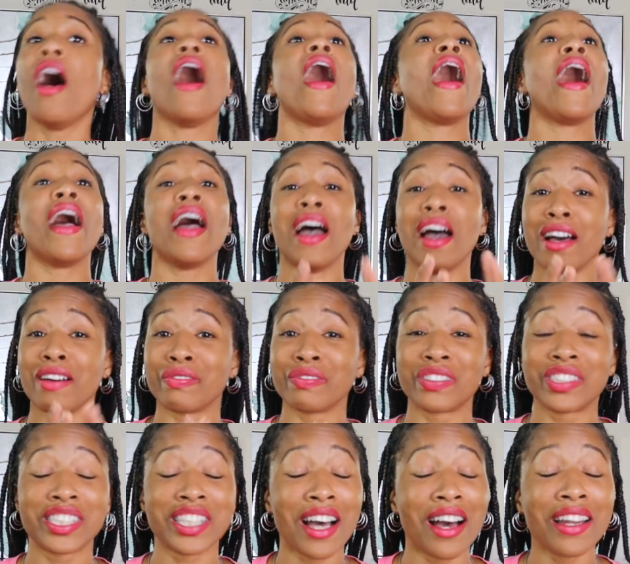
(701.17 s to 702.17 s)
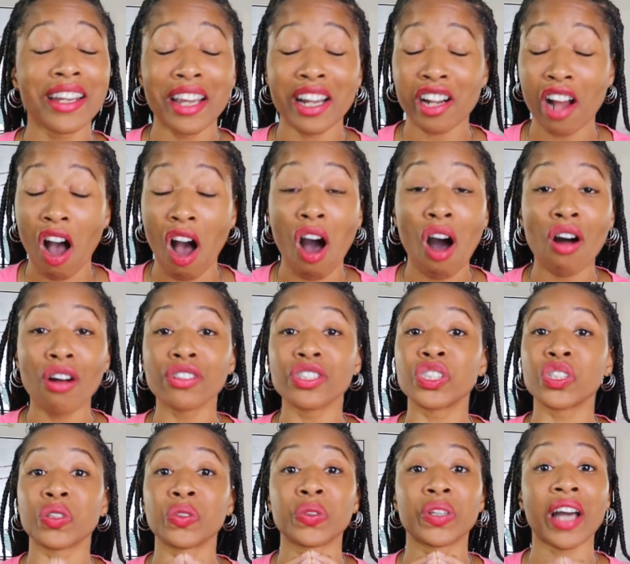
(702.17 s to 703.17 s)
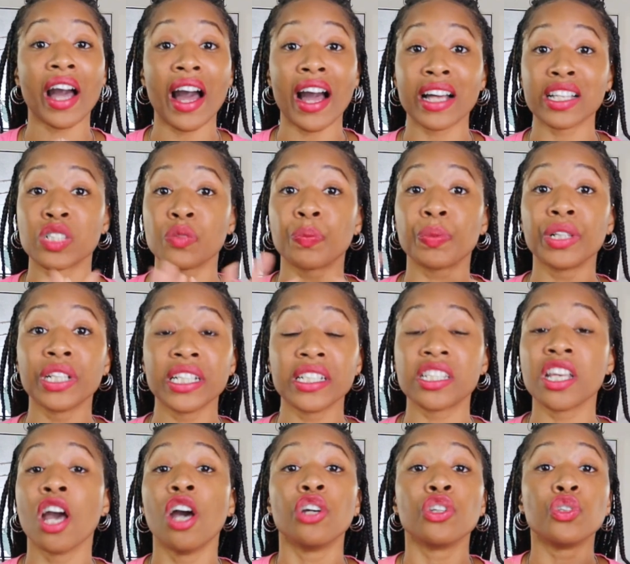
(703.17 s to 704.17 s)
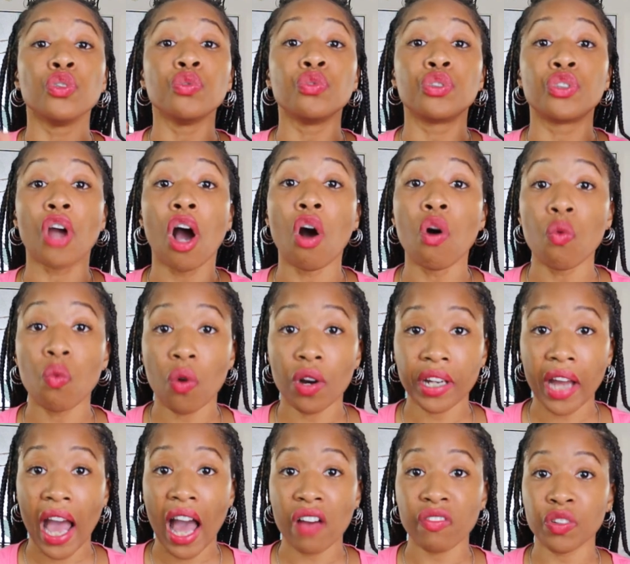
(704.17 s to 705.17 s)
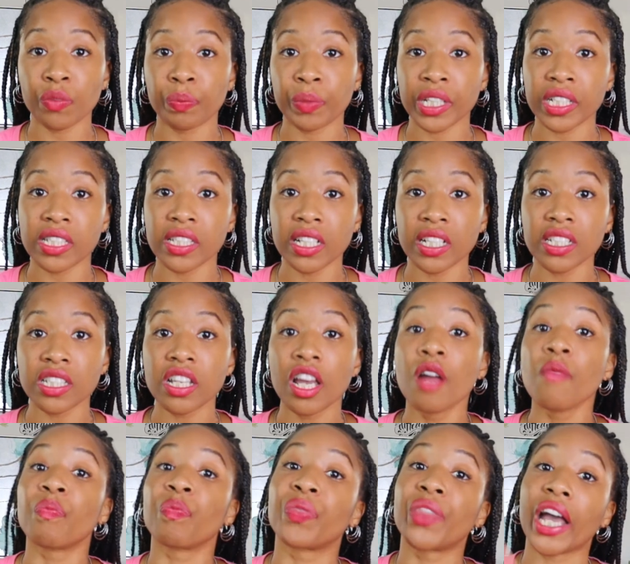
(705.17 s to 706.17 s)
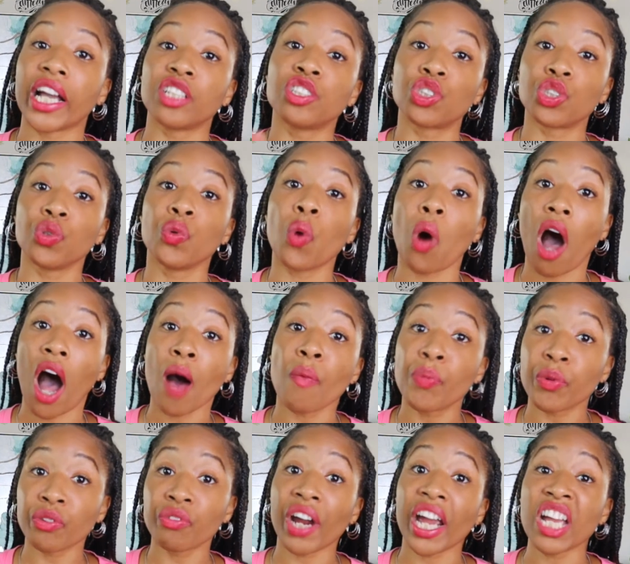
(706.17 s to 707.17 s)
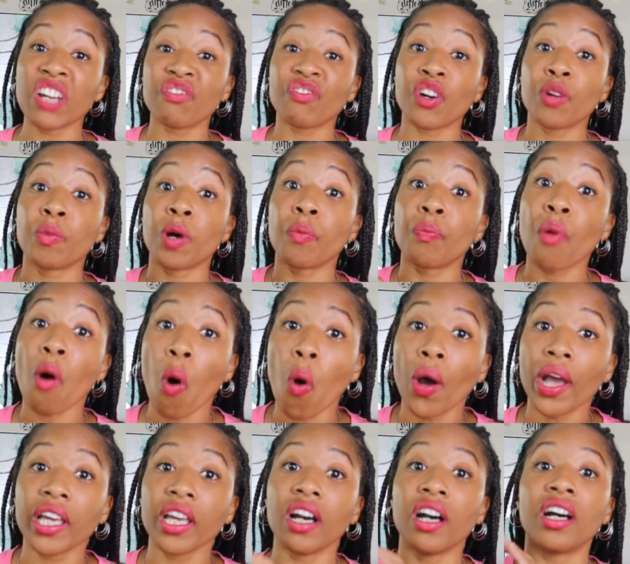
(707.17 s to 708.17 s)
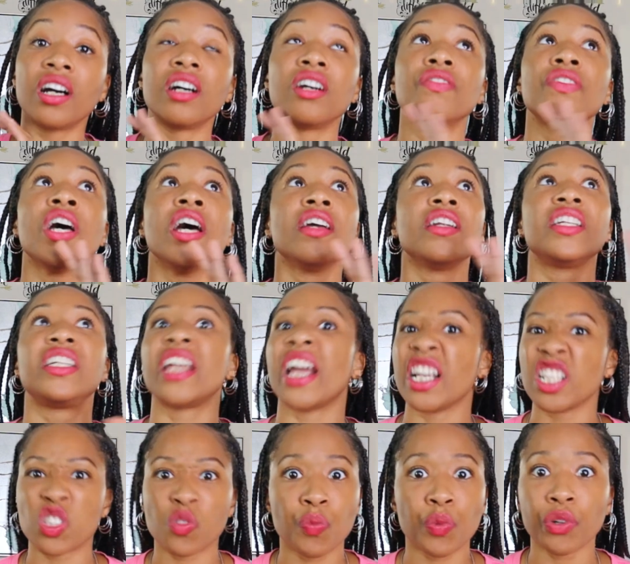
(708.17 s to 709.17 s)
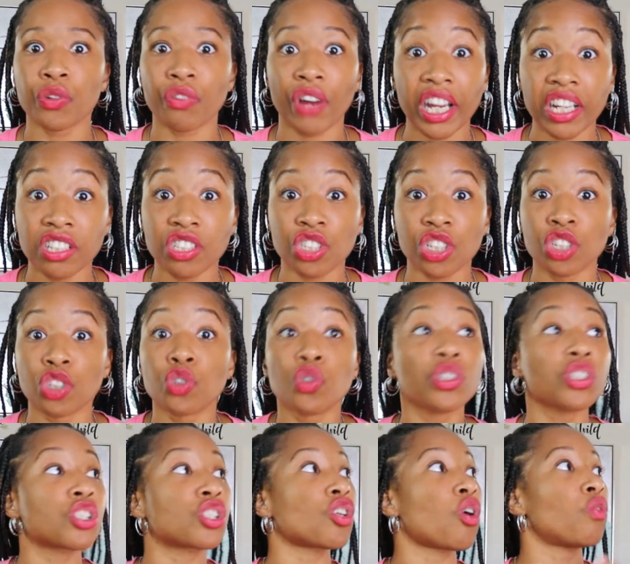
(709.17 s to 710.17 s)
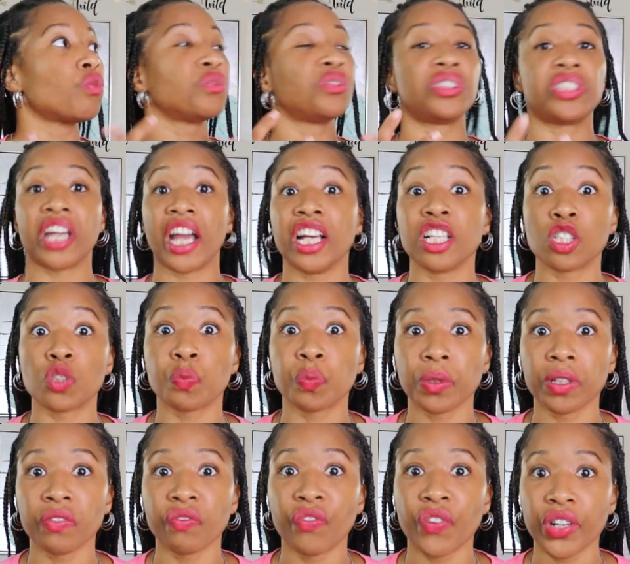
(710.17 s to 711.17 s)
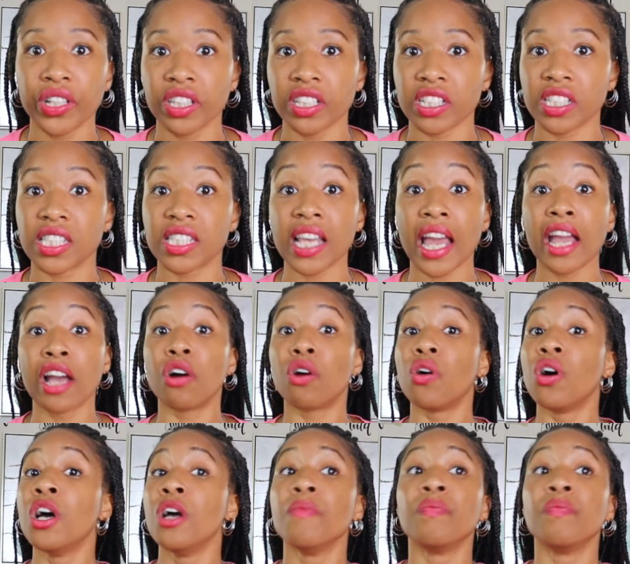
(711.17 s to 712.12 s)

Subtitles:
I have done it all. So guys, please, you don't want to have a business that you operate from a point of desperation. You're so desperate for the sale,